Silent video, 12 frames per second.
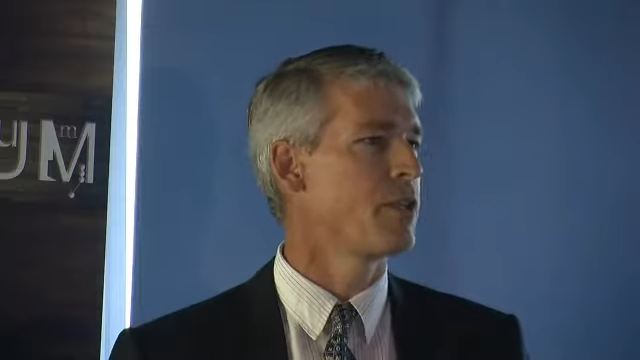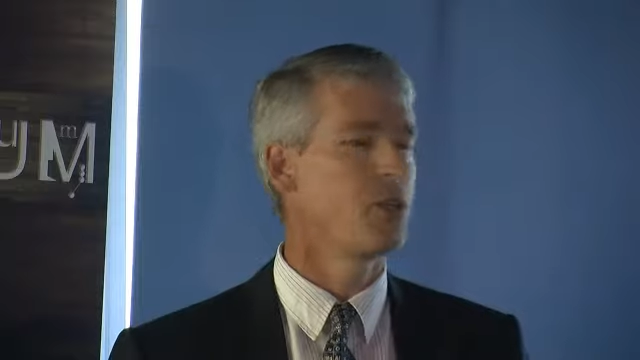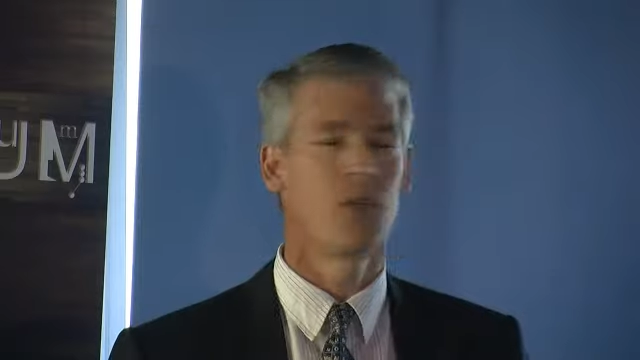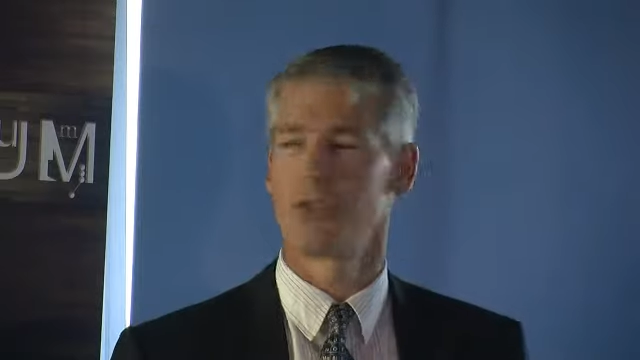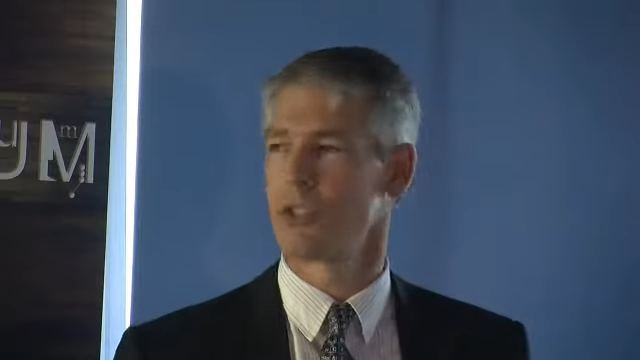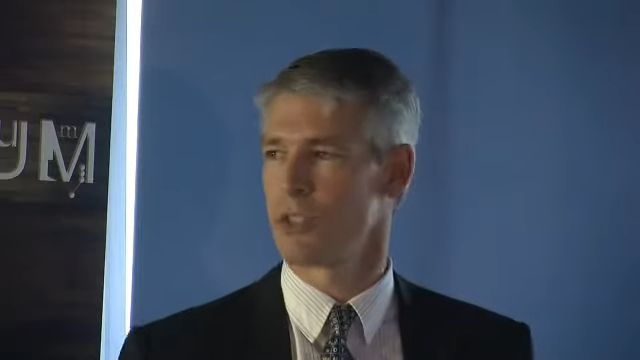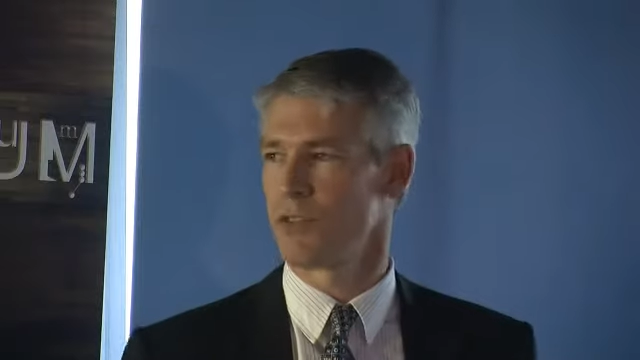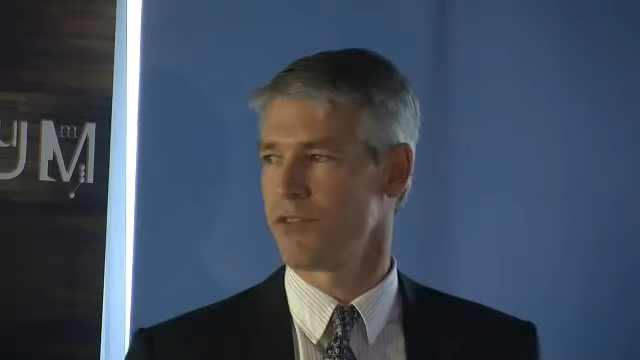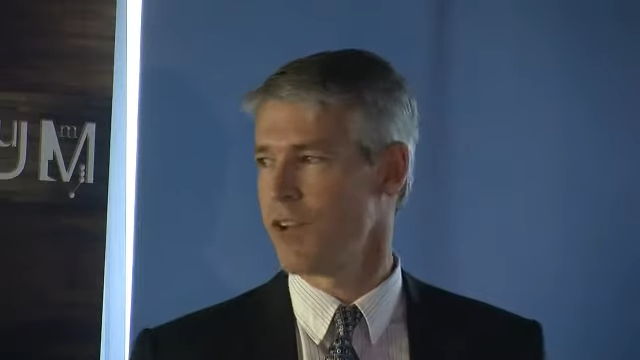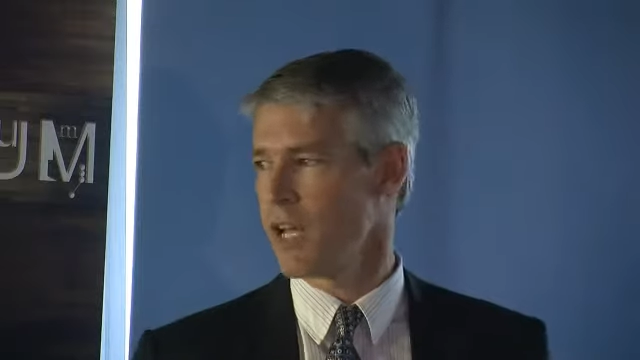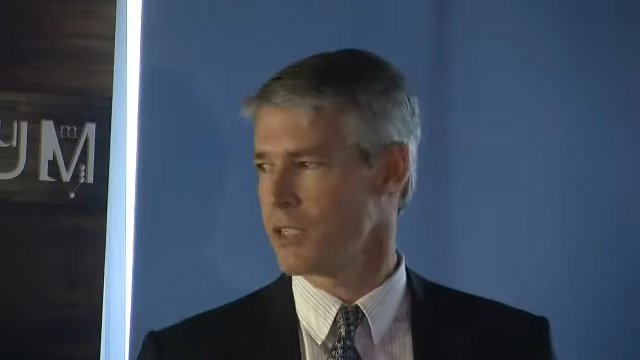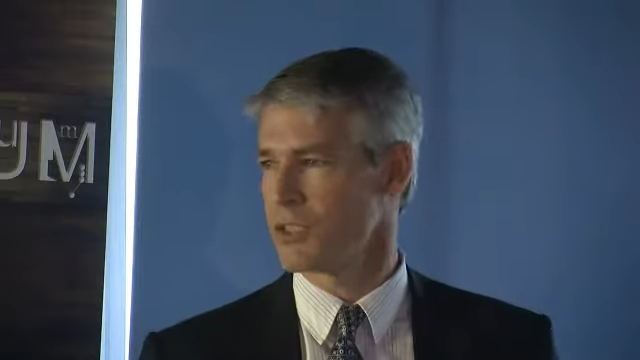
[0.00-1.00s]
and used as a
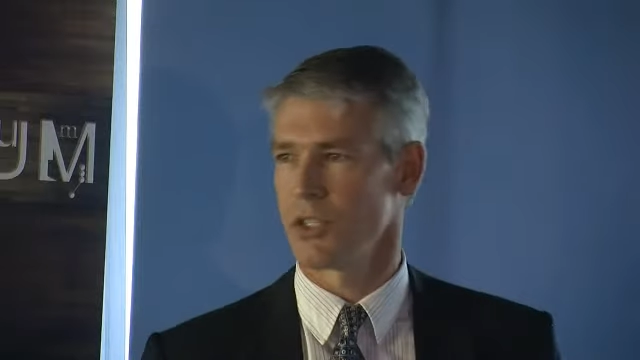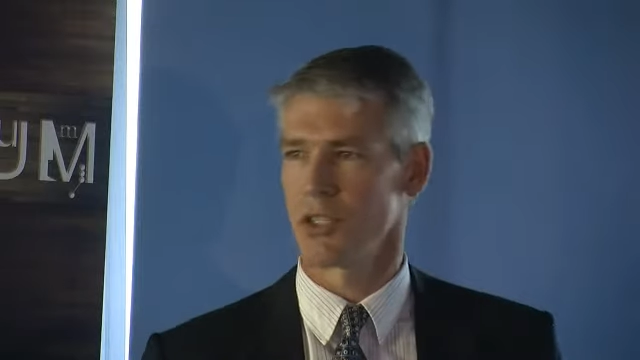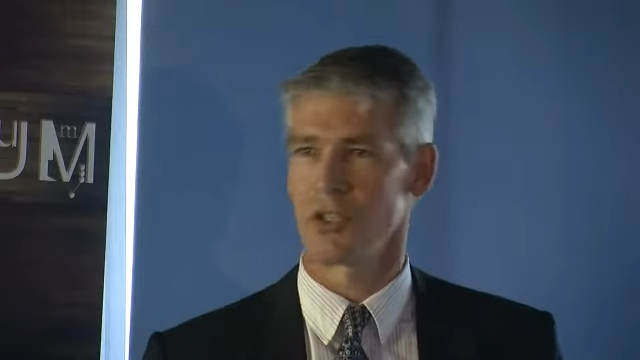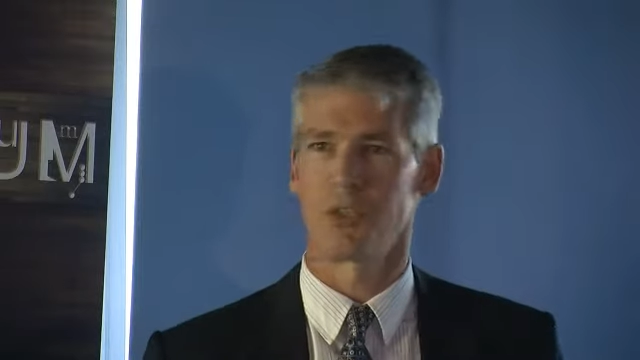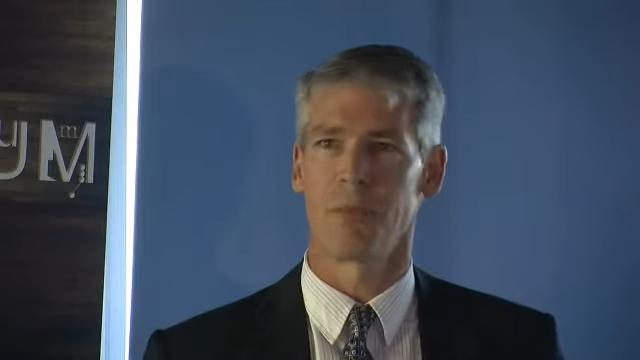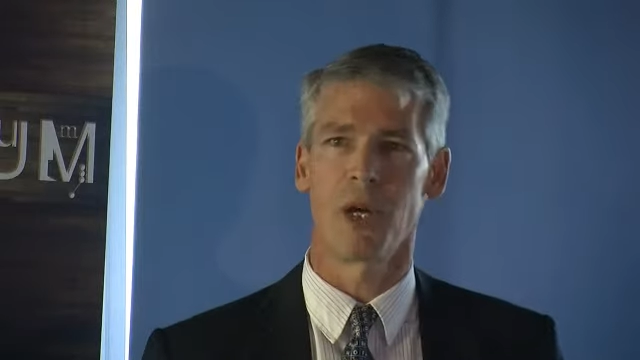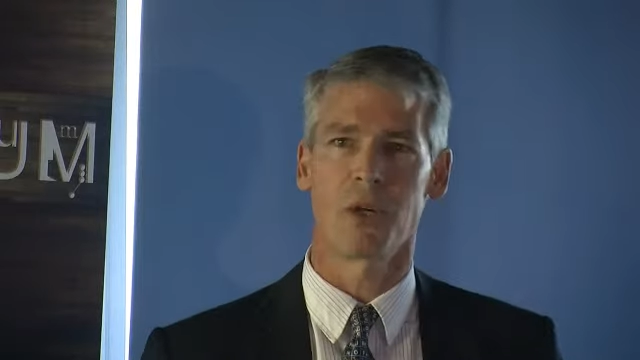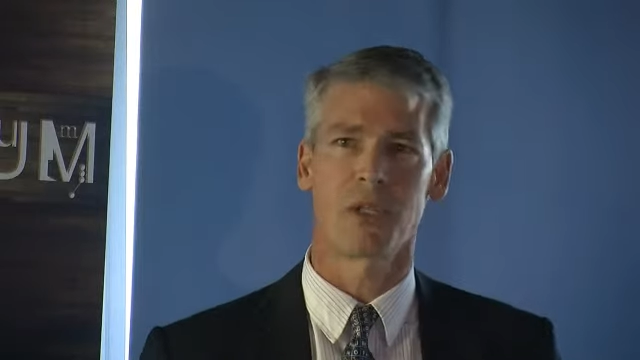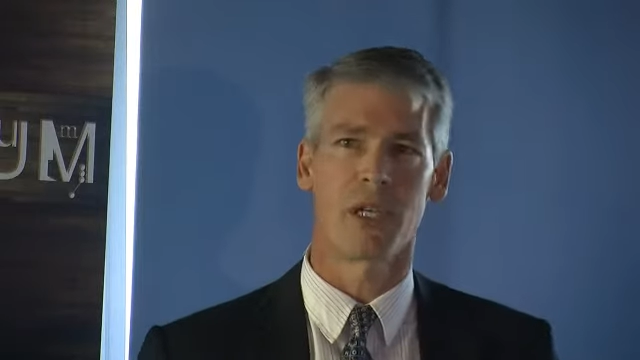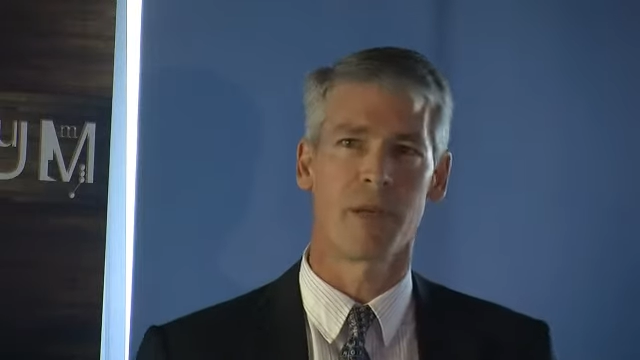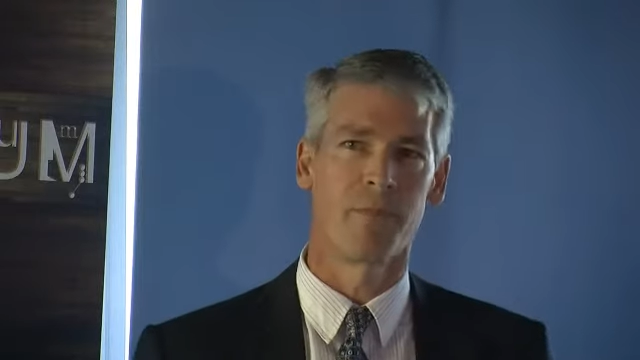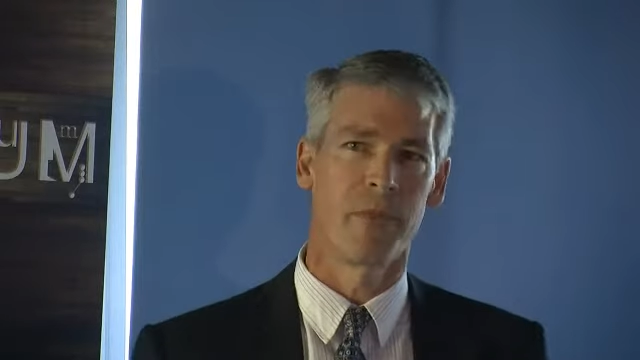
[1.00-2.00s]
flux in the
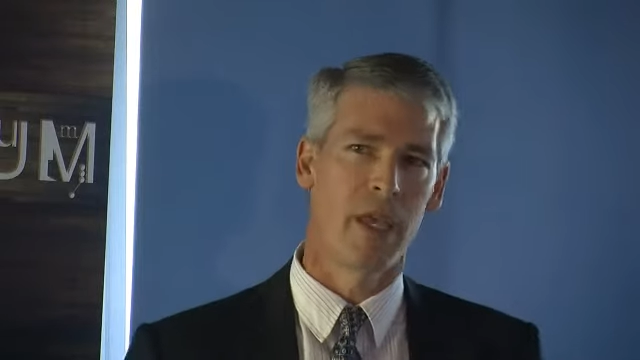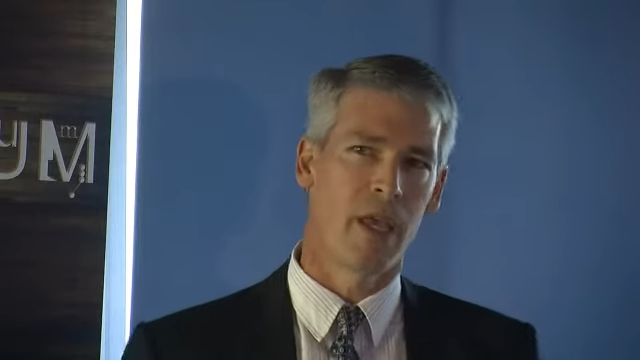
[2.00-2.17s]
smelter.